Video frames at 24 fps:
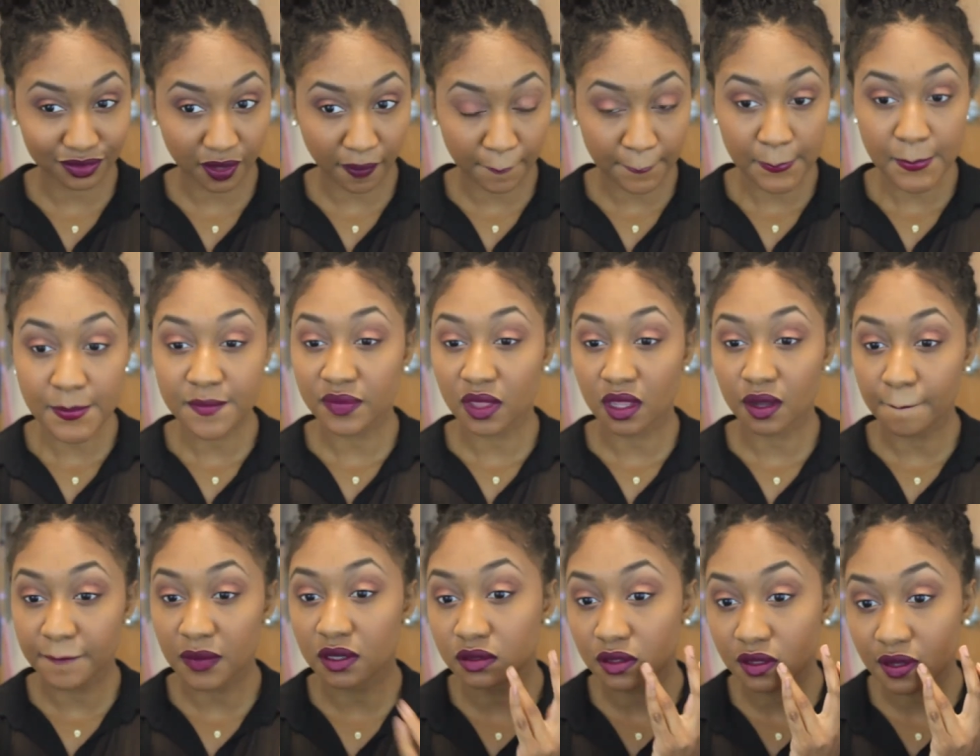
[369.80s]

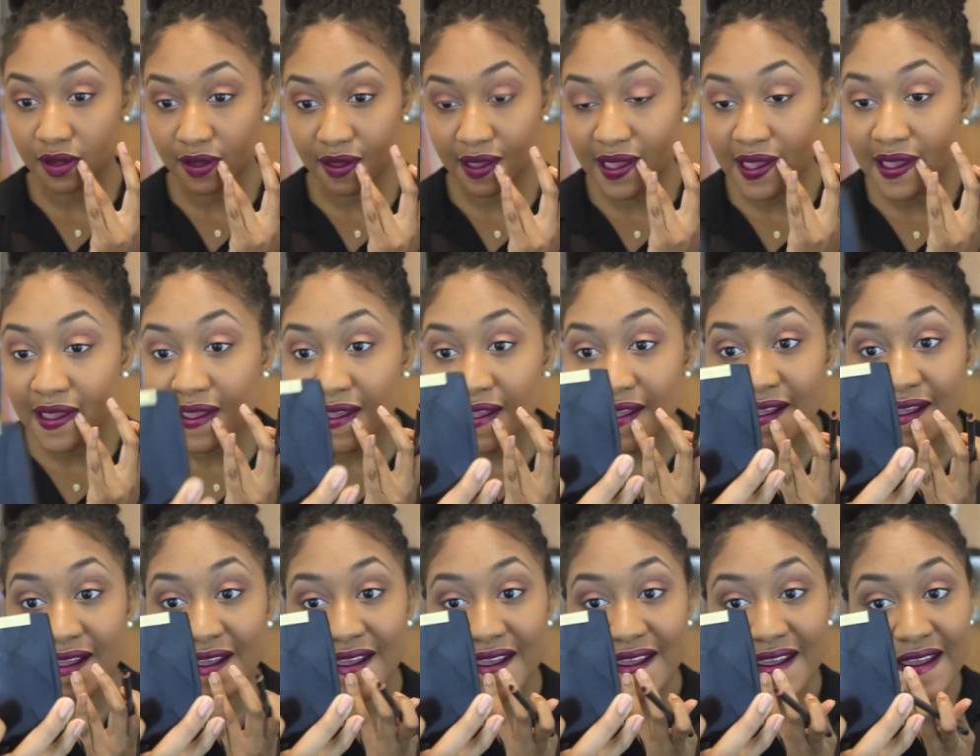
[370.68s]
Alrighty, so this really
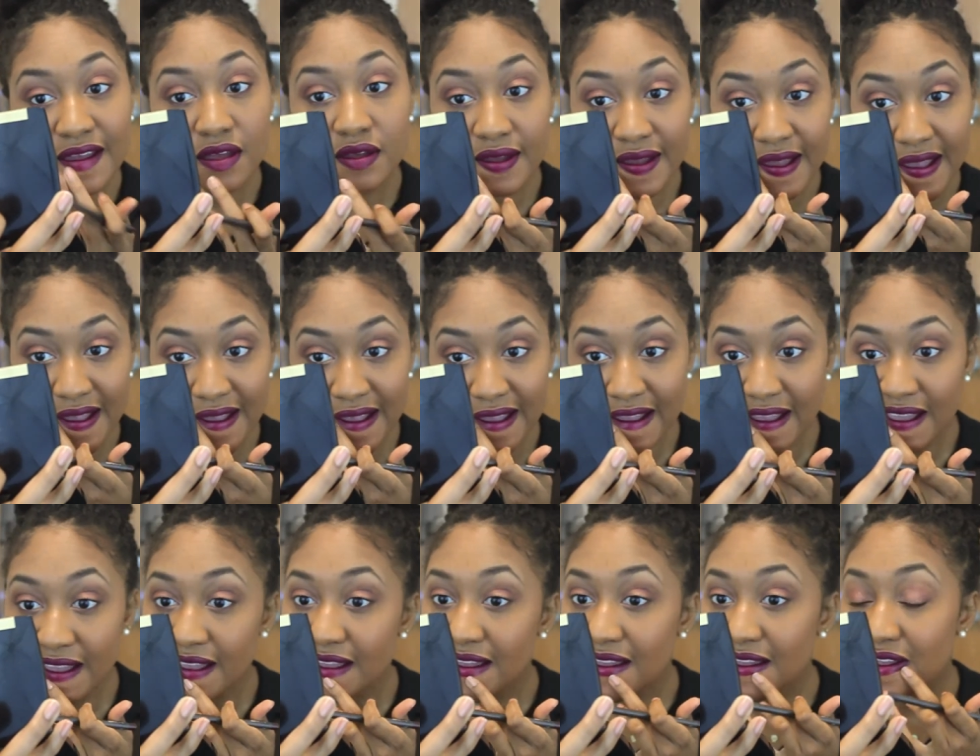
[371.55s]
completes the look,
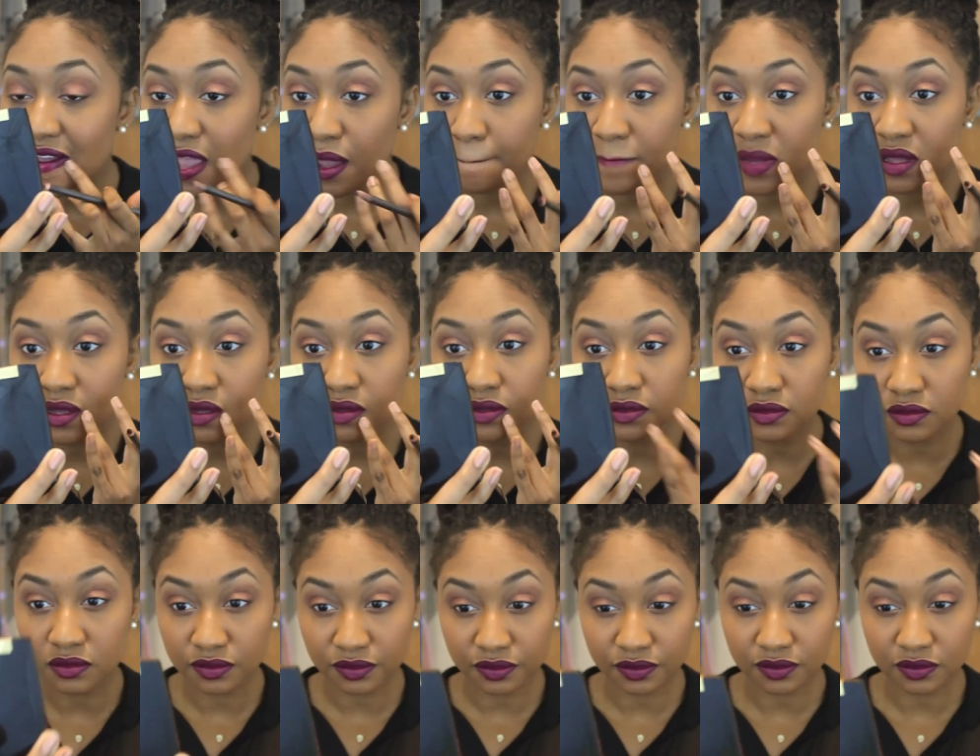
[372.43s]
but I
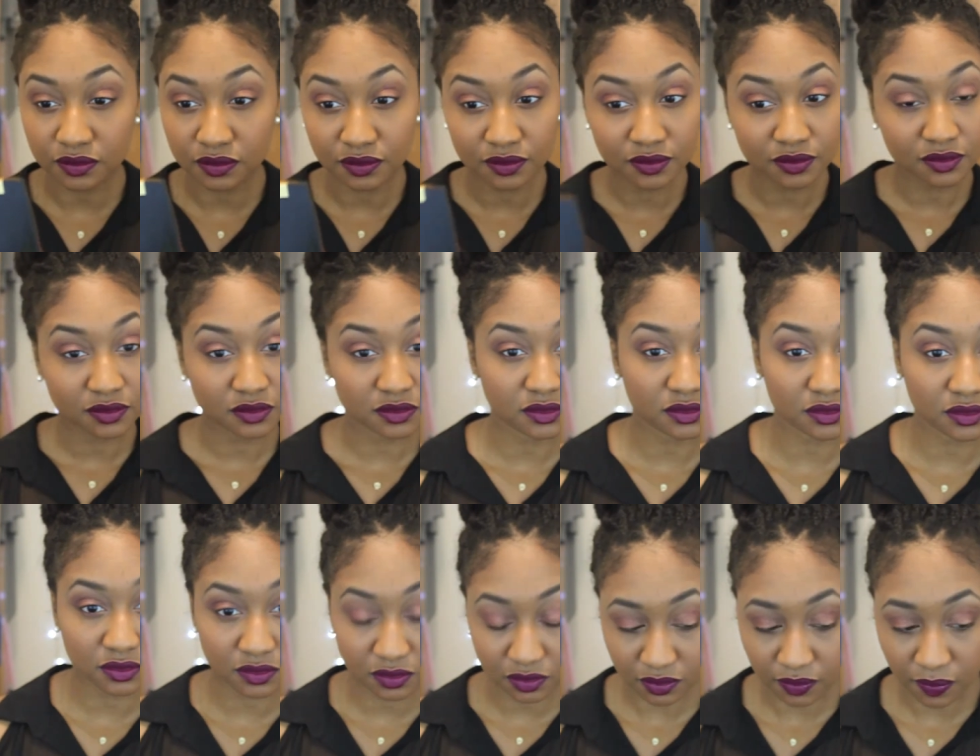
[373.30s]
applied some
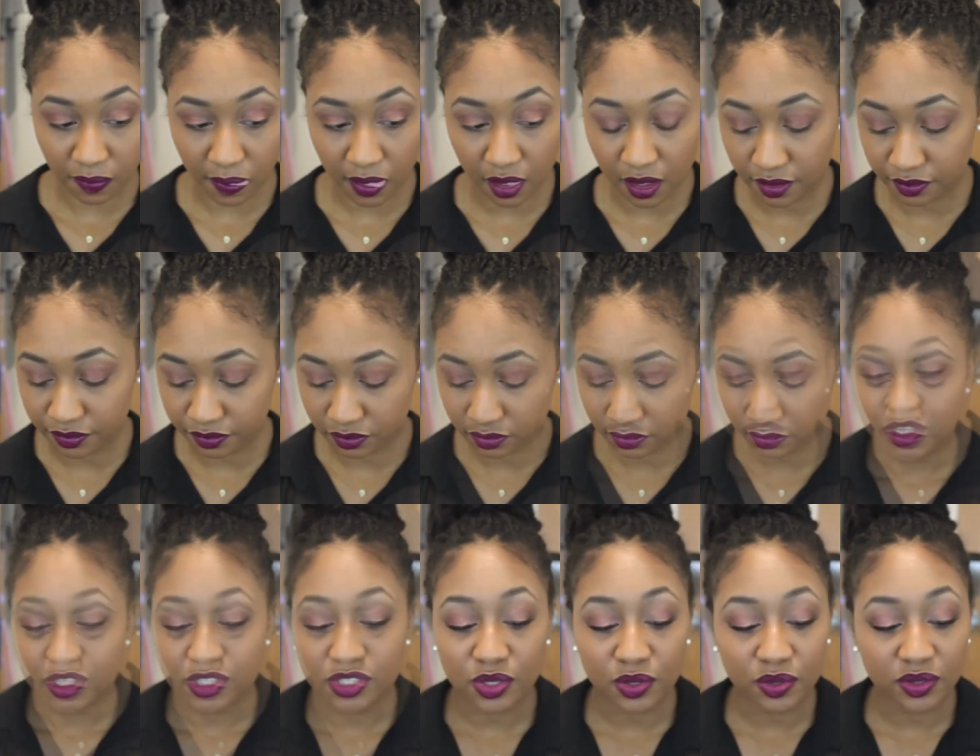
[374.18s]
eyeliner and
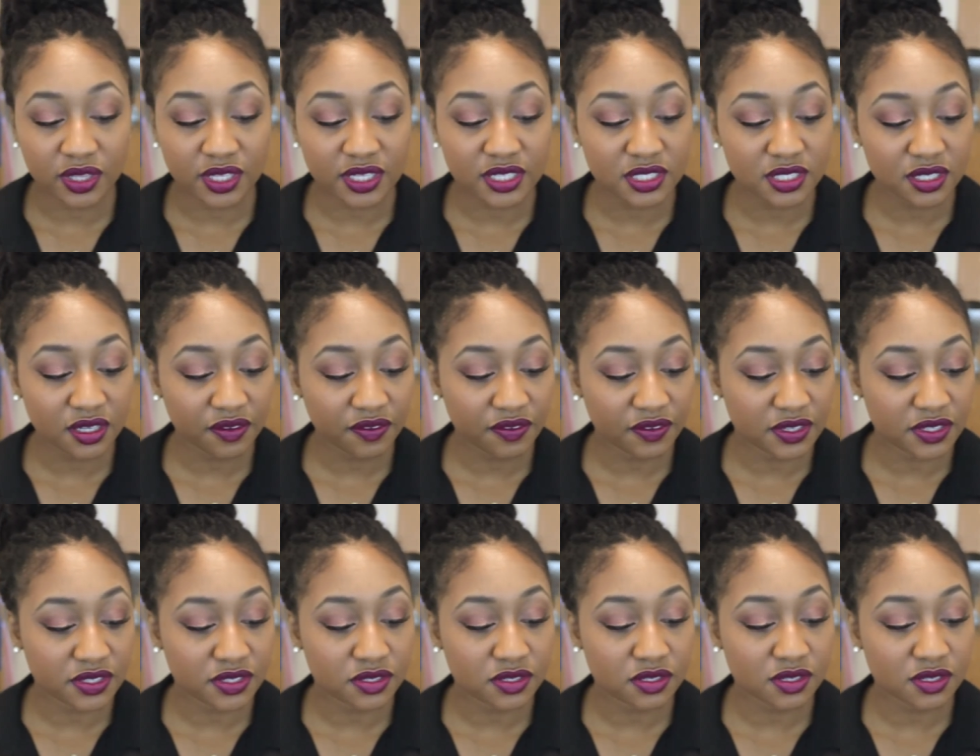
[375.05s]
lashes off camera.